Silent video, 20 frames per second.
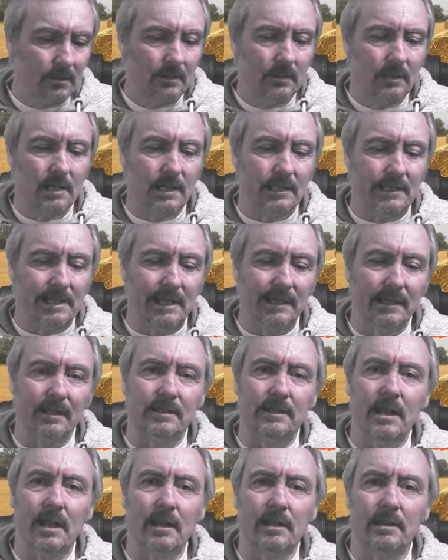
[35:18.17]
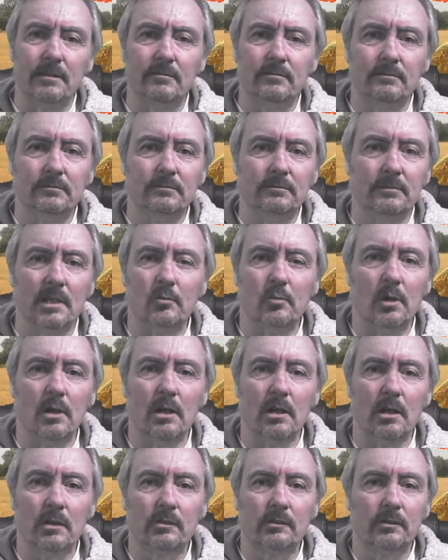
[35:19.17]
at the end of the day, it
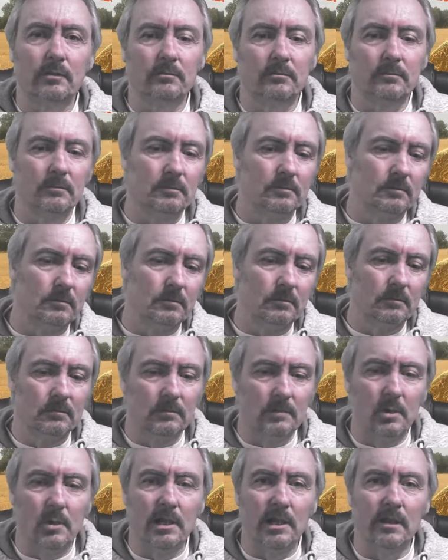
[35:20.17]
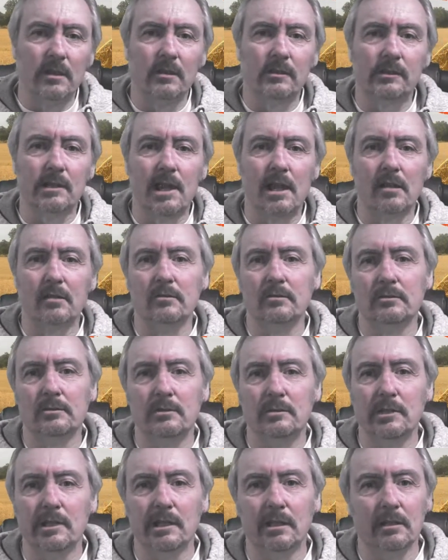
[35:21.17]
works. You hear the sound, you
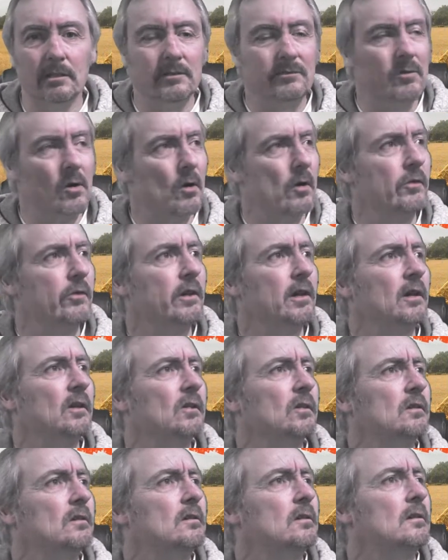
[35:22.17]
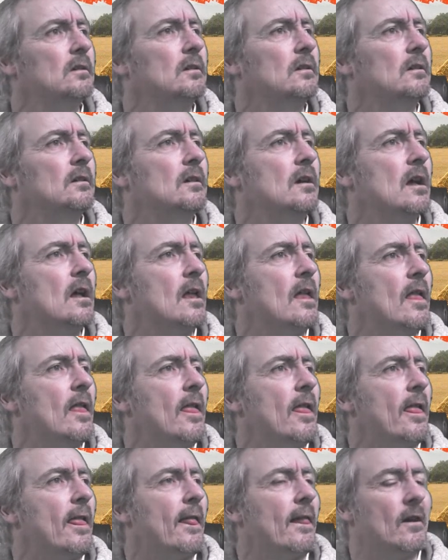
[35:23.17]
dig it, you find things.
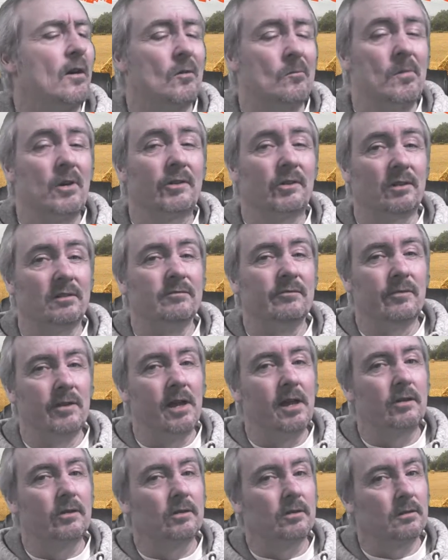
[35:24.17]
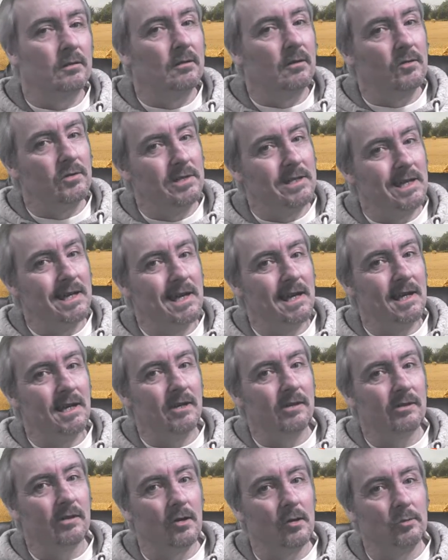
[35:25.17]
I must have confessed, I nearly
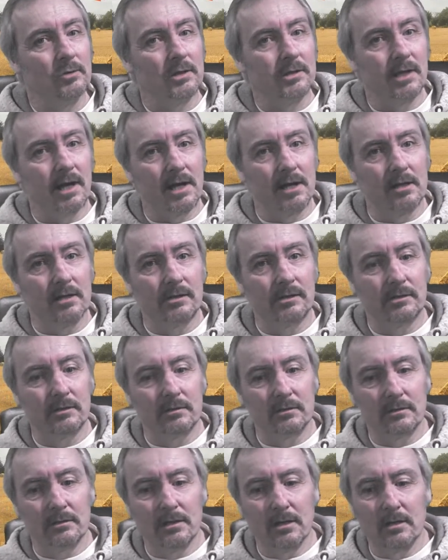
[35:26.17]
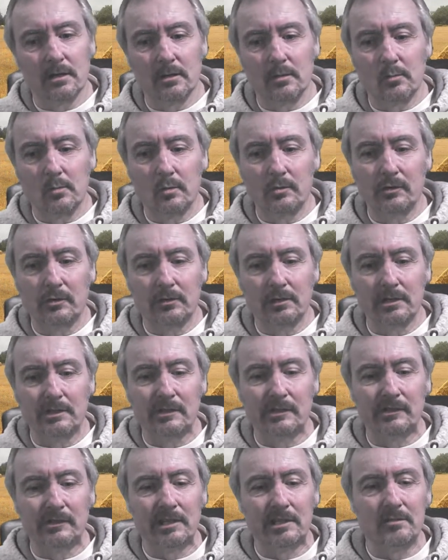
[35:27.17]
sold the Deus, and I was
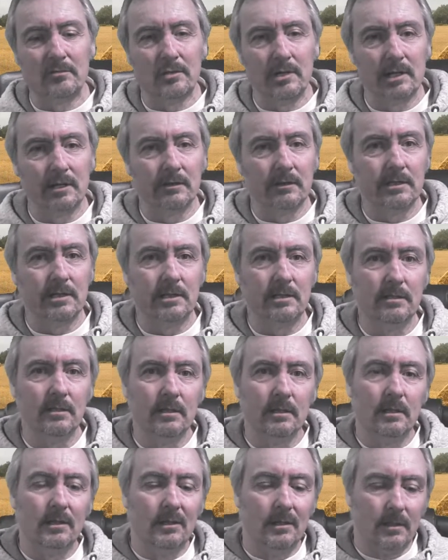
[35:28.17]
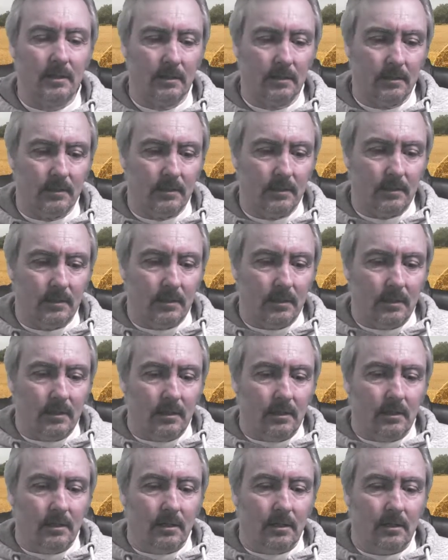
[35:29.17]
considering the,
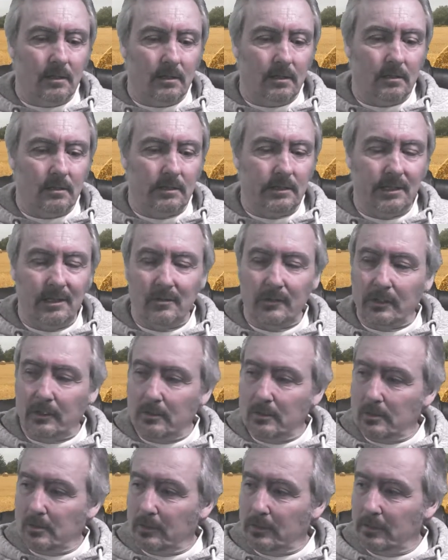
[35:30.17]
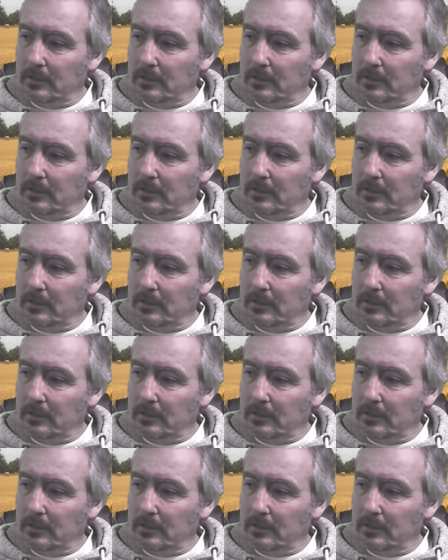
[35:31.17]
oh dear, what's it called?